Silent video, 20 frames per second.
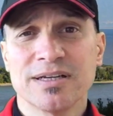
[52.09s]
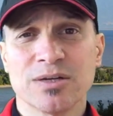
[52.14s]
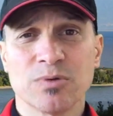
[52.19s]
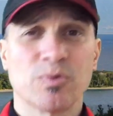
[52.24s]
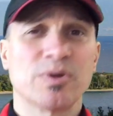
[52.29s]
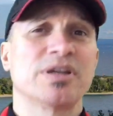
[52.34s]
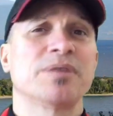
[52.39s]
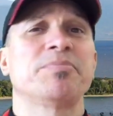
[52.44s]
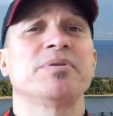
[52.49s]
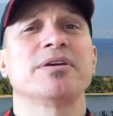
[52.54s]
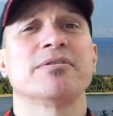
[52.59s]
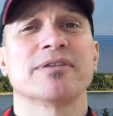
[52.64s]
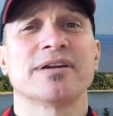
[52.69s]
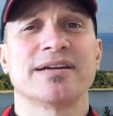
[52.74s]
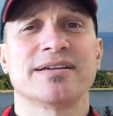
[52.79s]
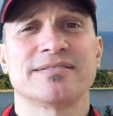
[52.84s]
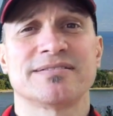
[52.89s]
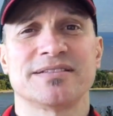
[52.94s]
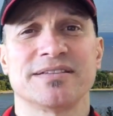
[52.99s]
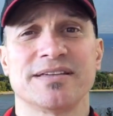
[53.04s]
Wouldn't it be
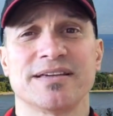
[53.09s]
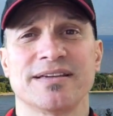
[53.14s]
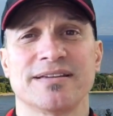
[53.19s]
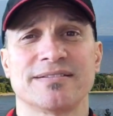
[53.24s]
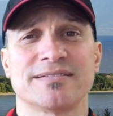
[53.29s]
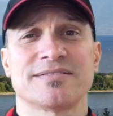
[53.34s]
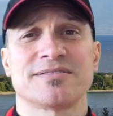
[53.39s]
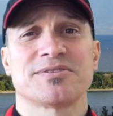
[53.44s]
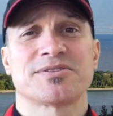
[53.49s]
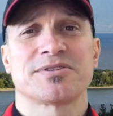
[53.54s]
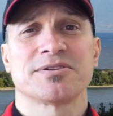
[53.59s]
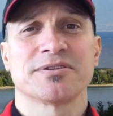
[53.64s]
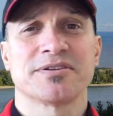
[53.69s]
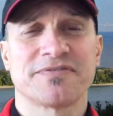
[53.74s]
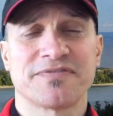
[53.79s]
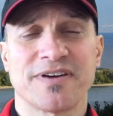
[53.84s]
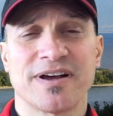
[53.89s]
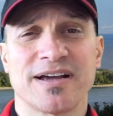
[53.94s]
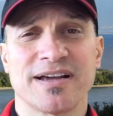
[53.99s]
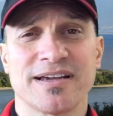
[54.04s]
great to get
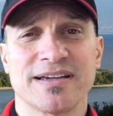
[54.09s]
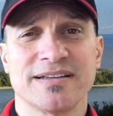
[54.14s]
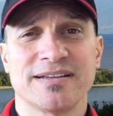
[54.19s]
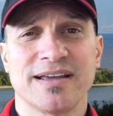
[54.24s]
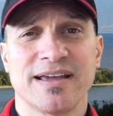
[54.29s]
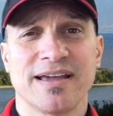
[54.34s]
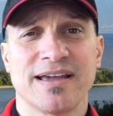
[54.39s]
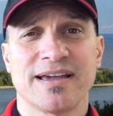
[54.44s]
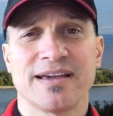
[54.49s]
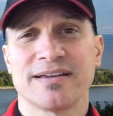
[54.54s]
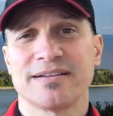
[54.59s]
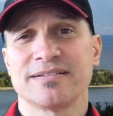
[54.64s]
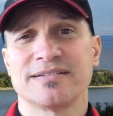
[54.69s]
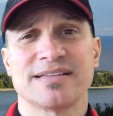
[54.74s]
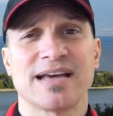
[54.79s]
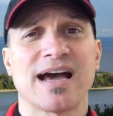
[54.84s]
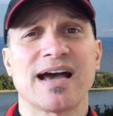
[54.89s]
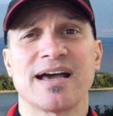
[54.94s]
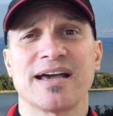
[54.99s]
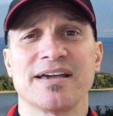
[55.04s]
certified and
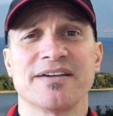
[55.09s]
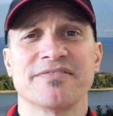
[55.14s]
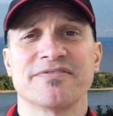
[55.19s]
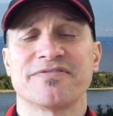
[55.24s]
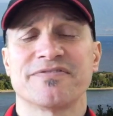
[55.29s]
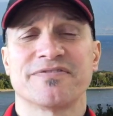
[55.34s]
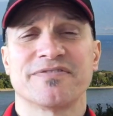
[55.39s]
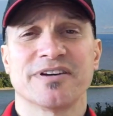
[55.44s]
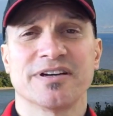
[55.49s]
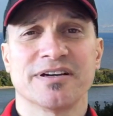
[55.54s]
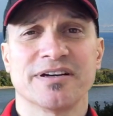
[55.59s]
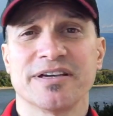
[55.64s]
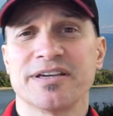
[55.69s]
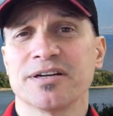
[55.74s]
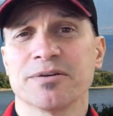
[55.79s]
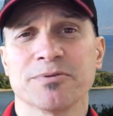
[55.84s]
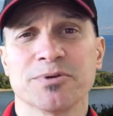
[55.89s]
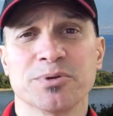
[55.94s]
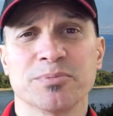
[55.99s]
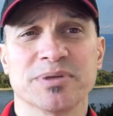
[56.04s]
dive in
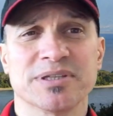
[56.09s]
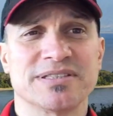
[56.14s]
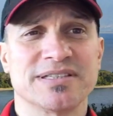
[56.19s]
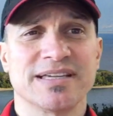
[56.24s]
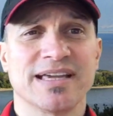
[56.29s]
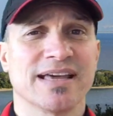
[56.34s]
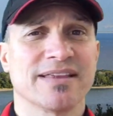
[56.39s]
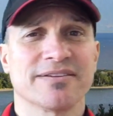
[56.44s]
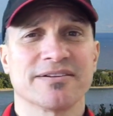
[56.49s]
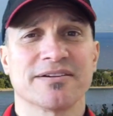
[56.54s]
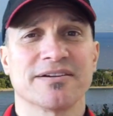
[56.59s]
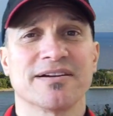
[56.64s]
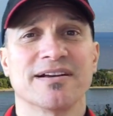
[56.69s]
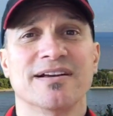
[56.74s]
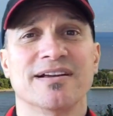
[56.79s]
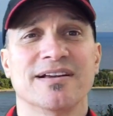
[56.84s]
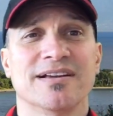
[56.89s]
Aruba together